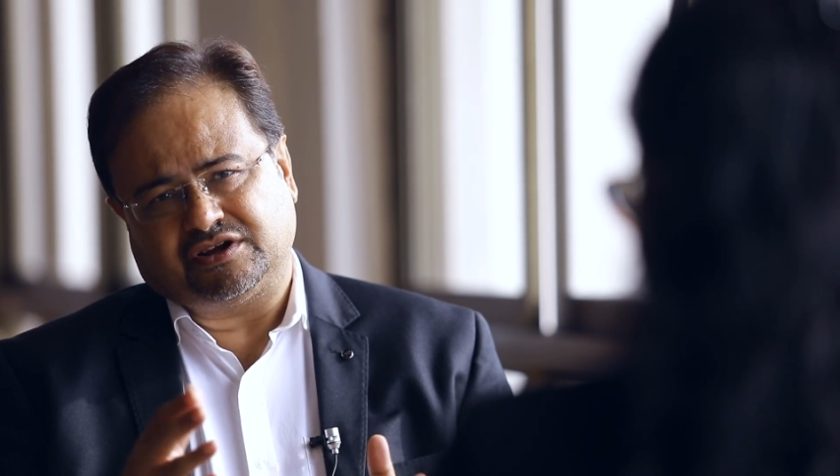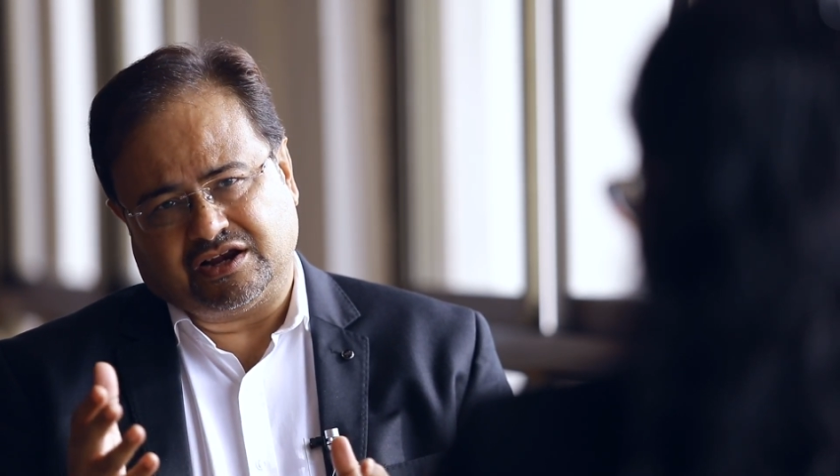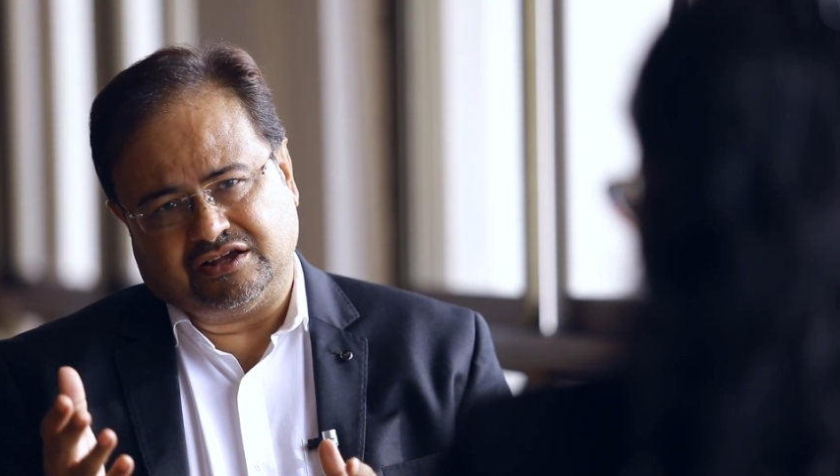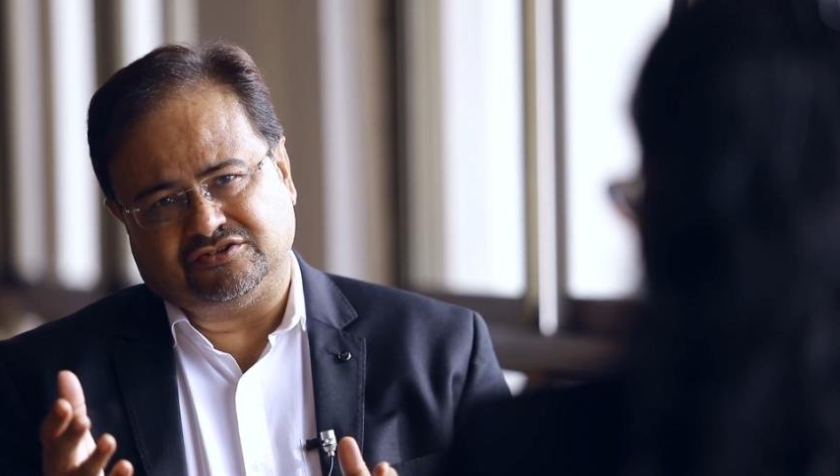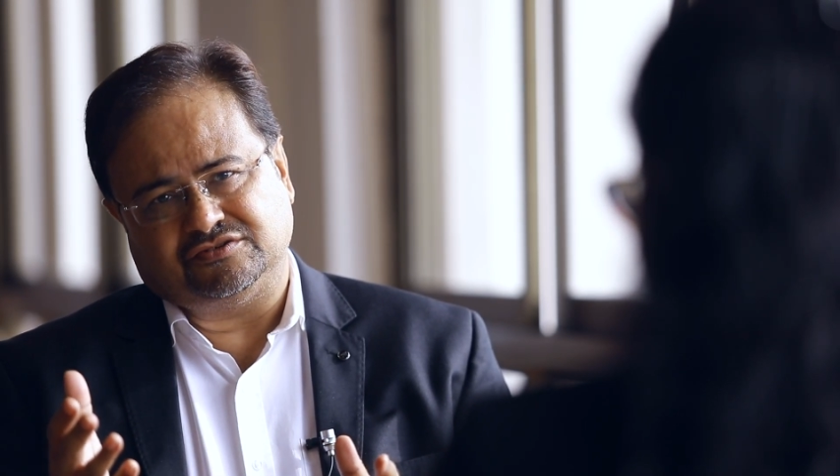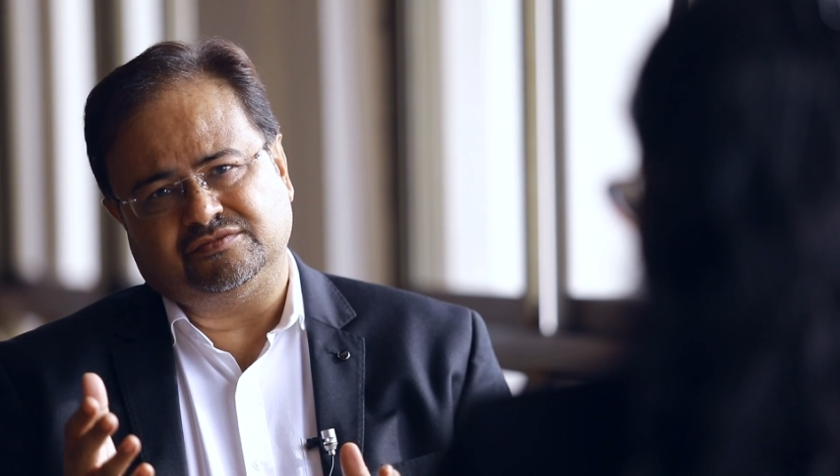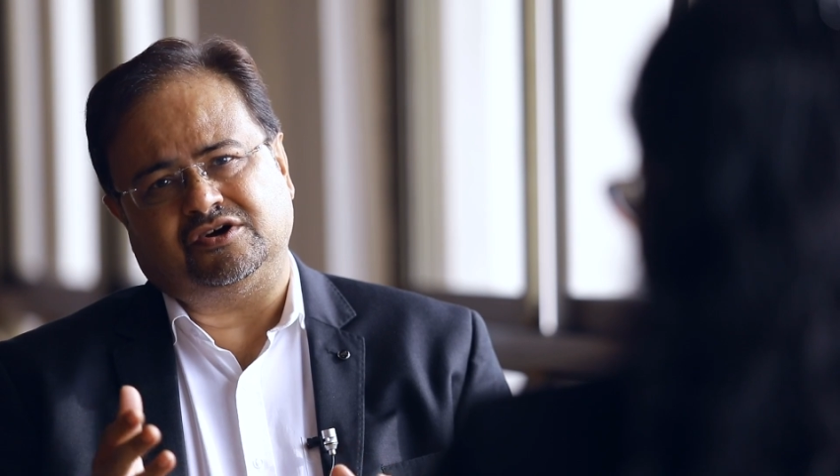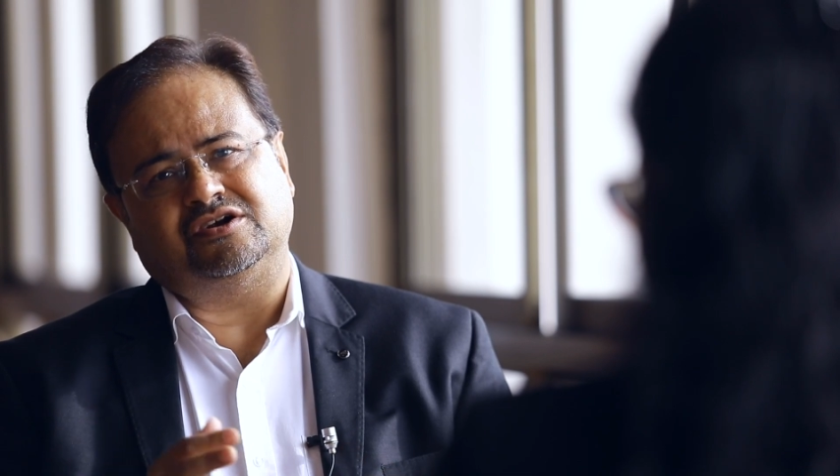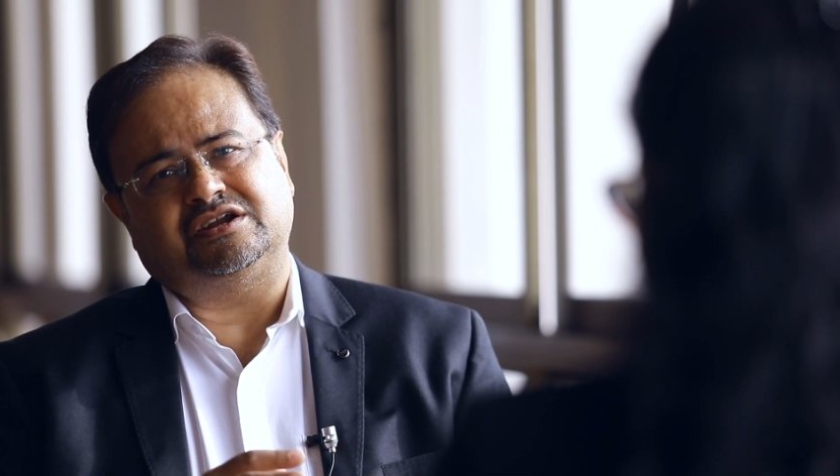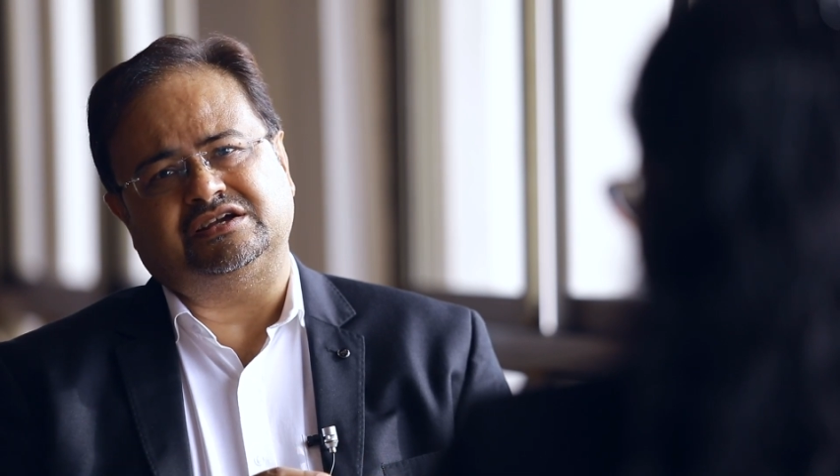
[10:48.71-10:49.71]
classroom
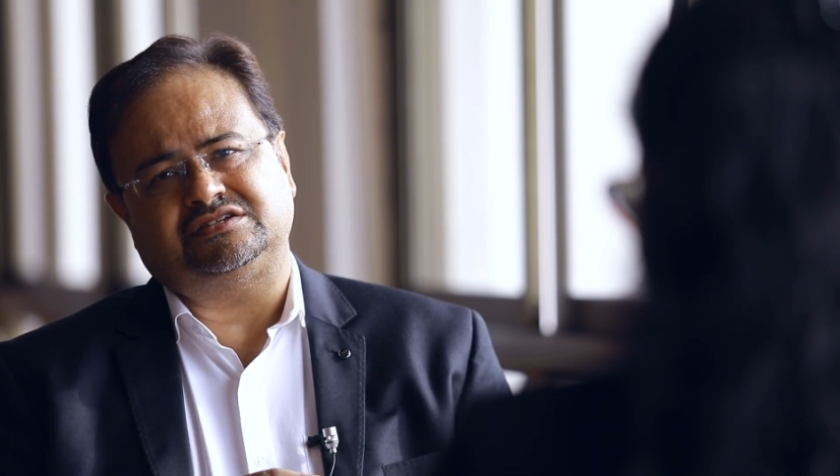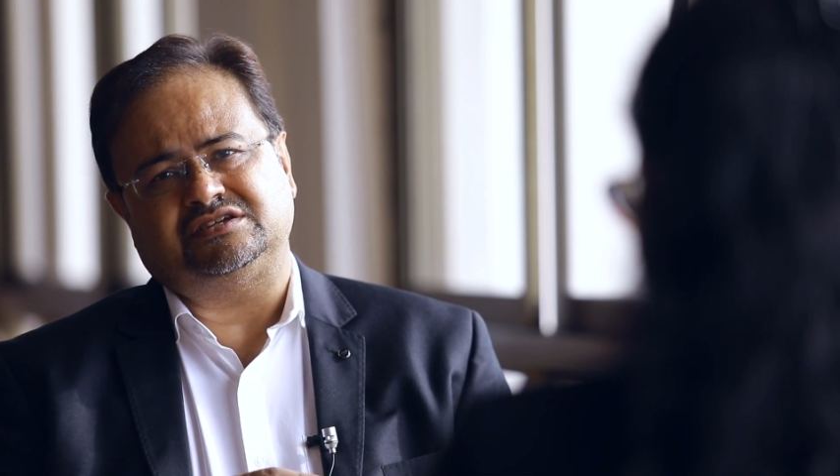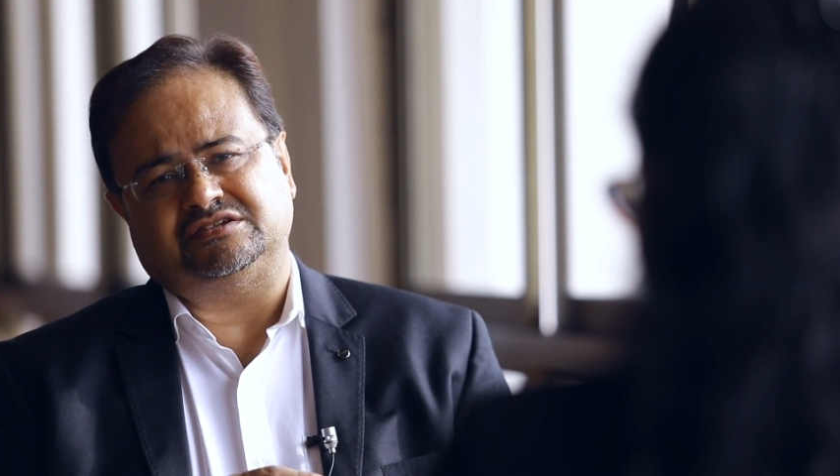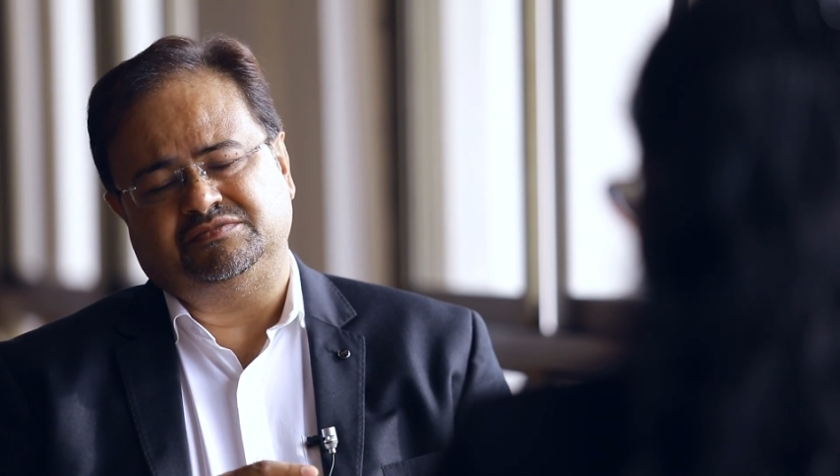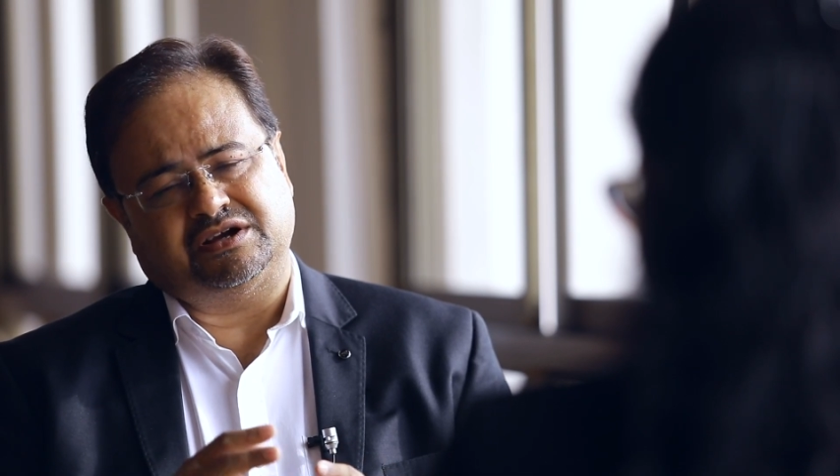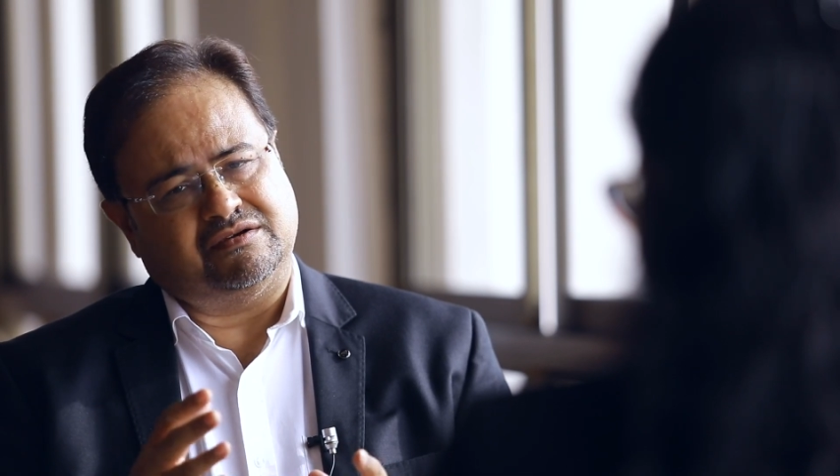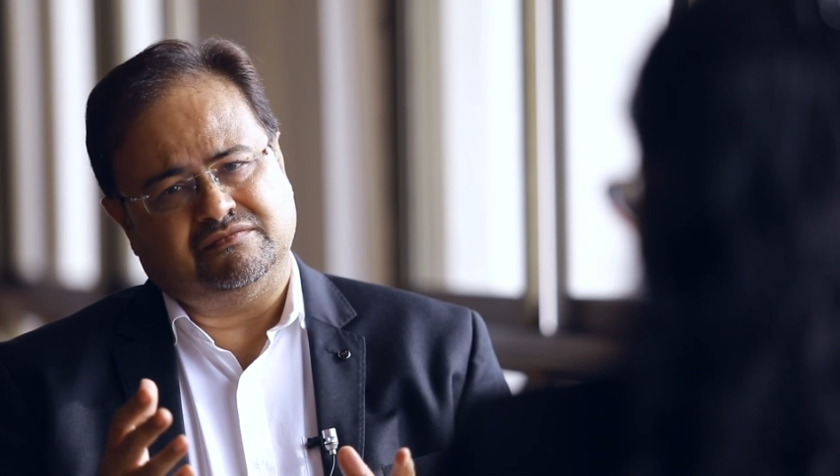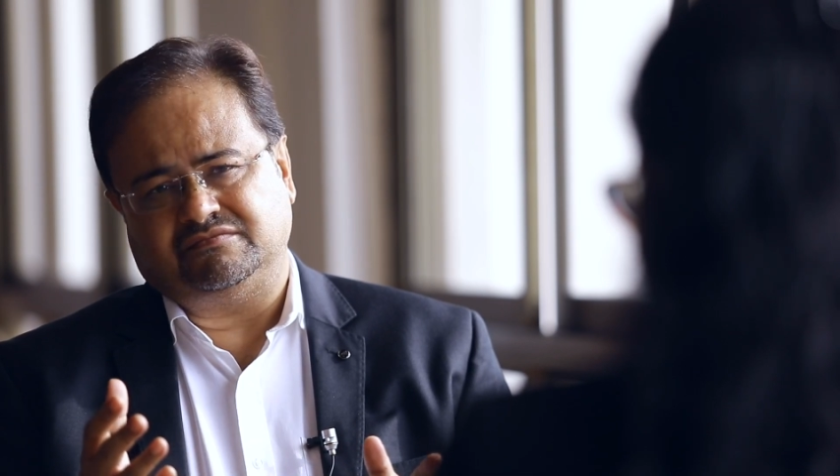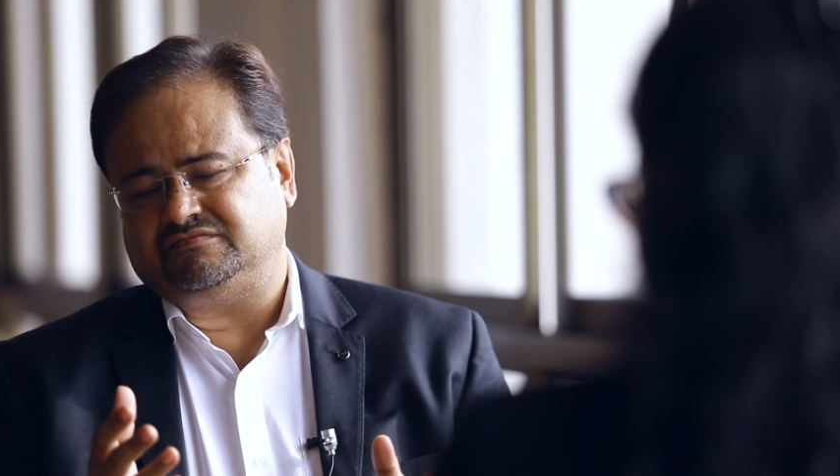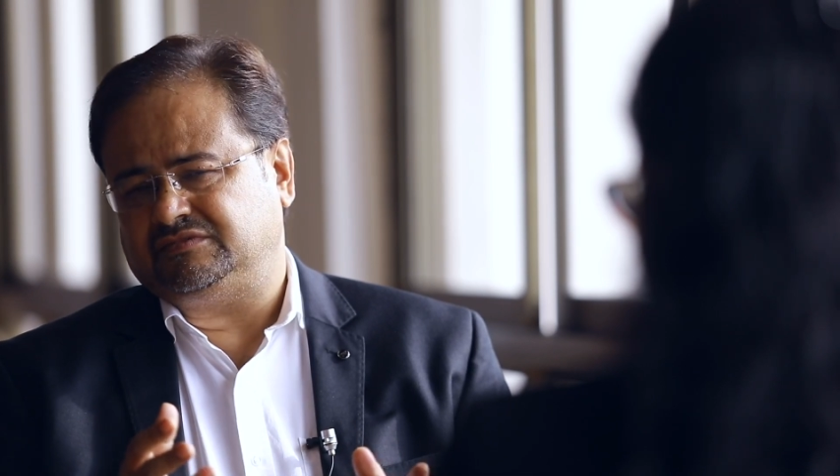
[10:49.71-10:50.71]
context has
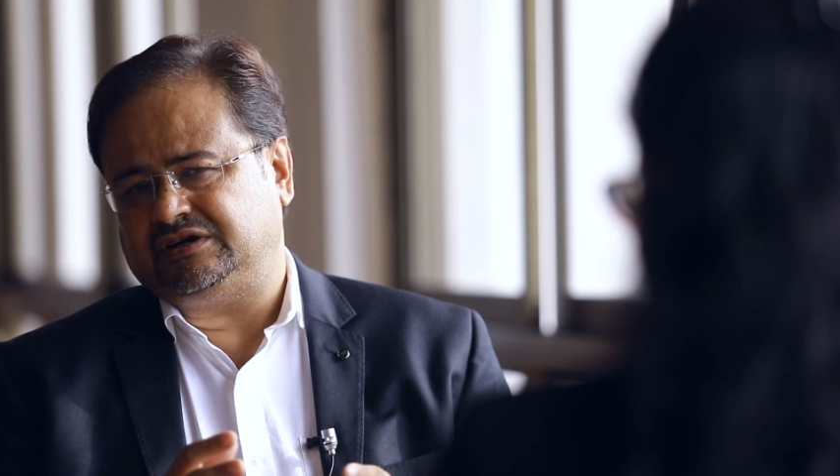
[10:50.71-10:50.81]
become